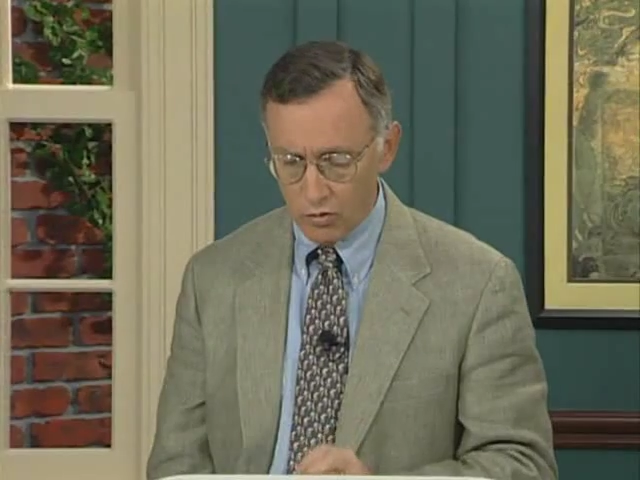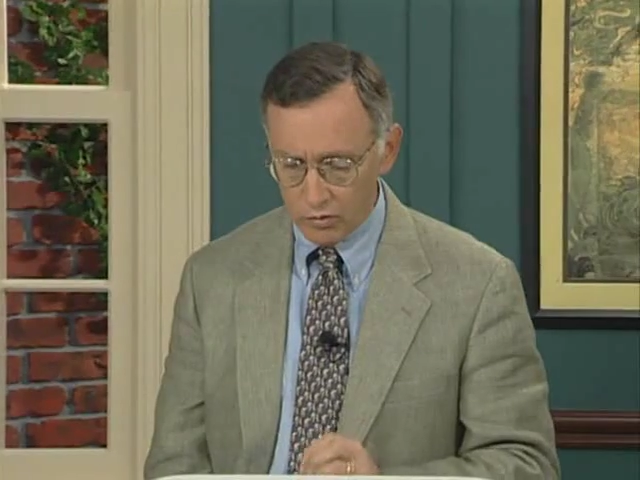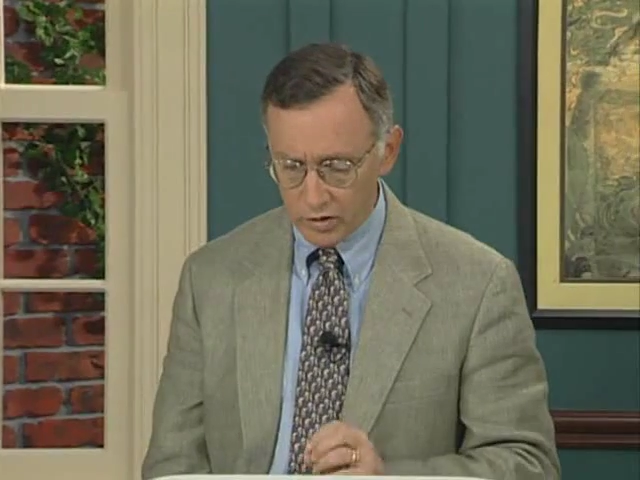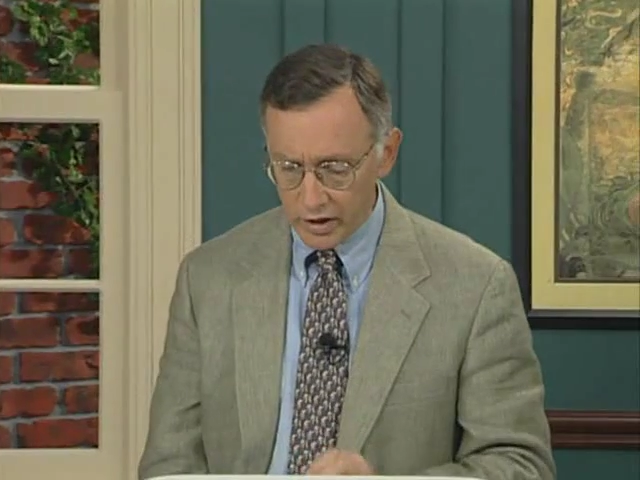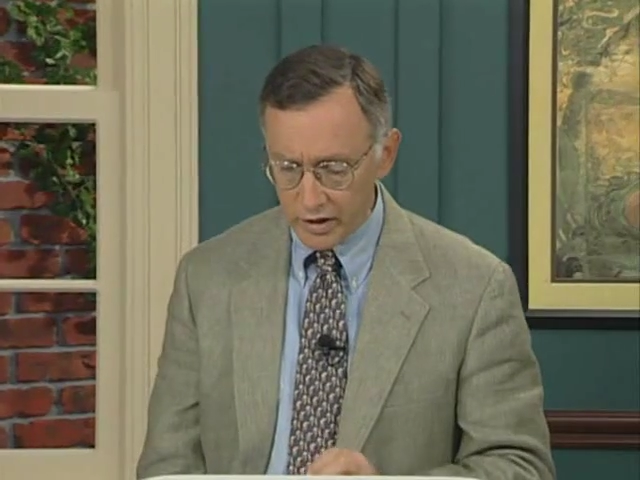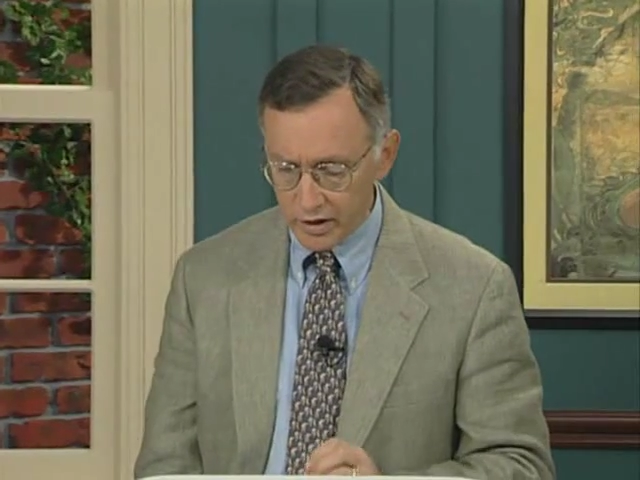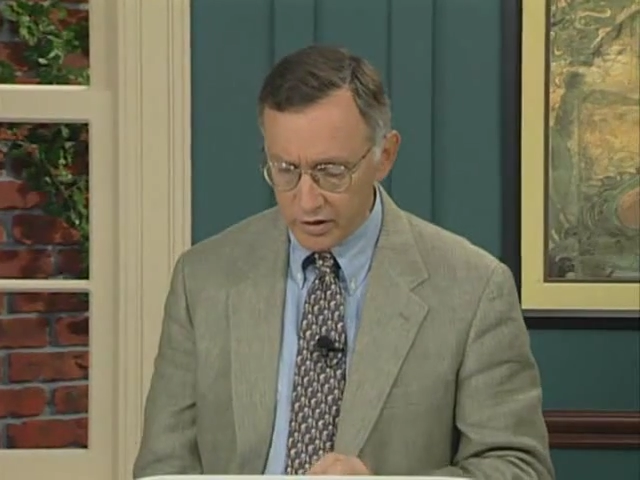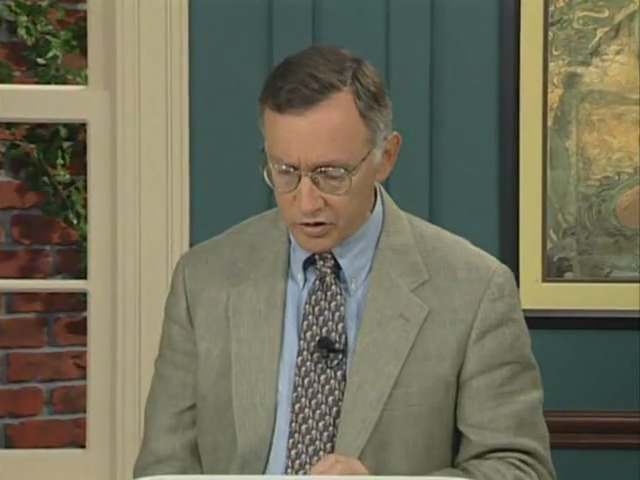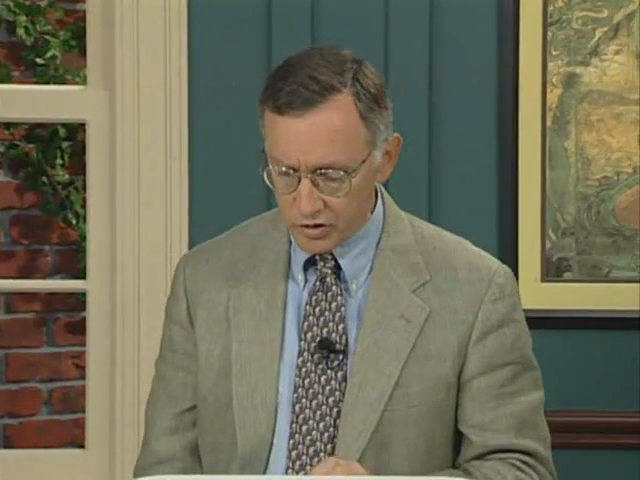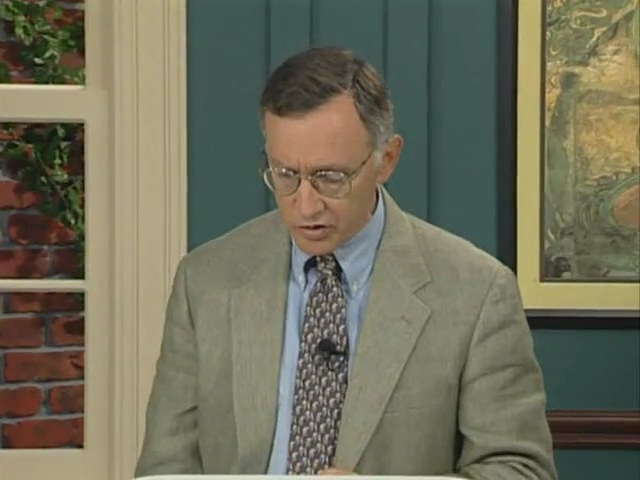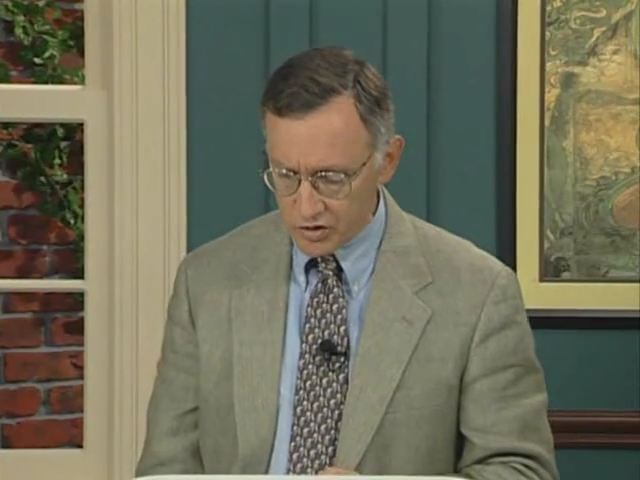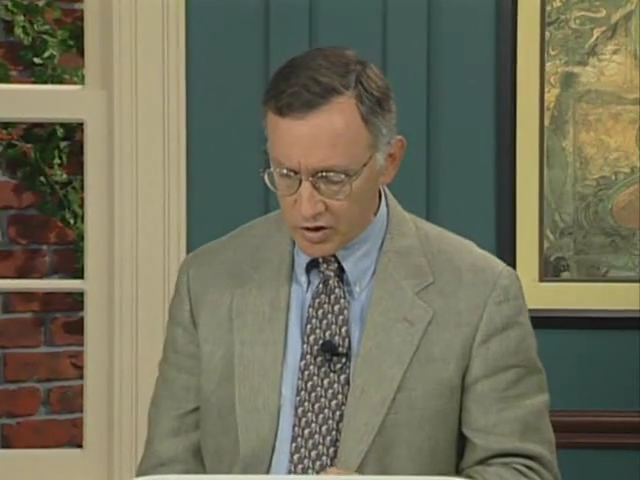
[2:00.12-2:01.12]
old
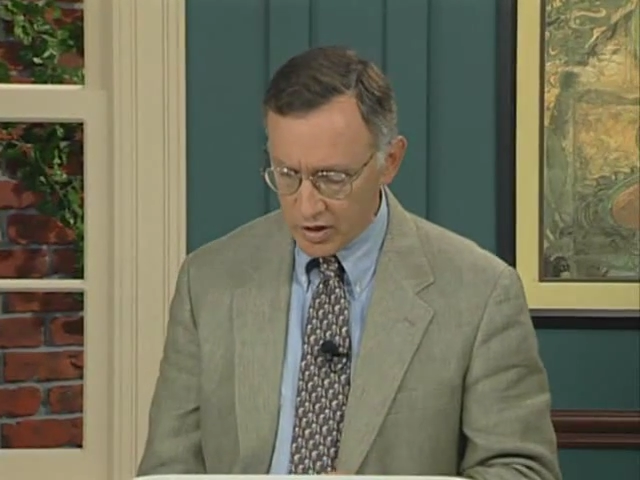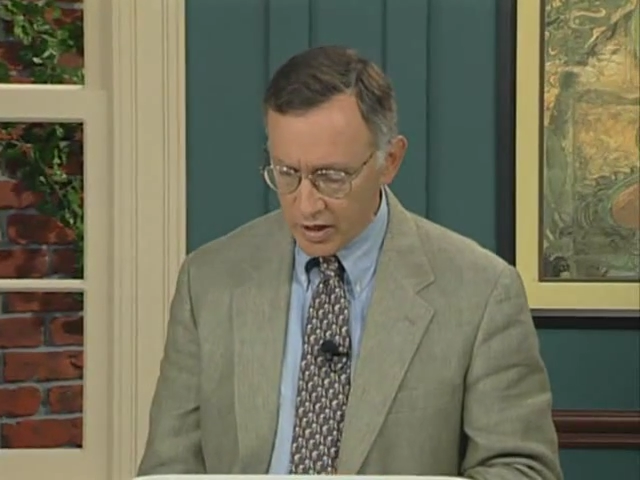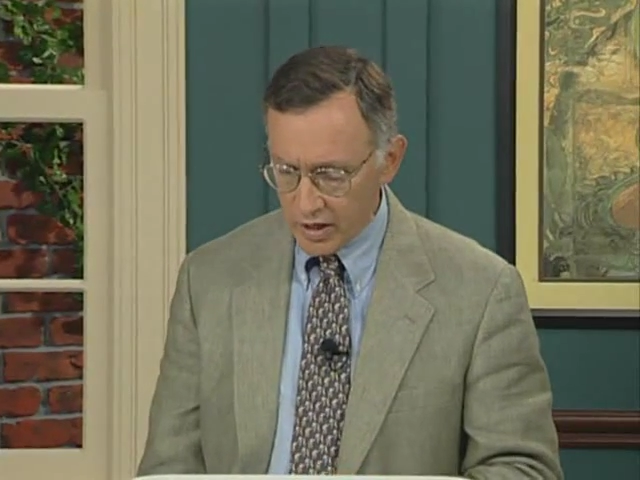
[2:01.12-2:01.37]
lineages,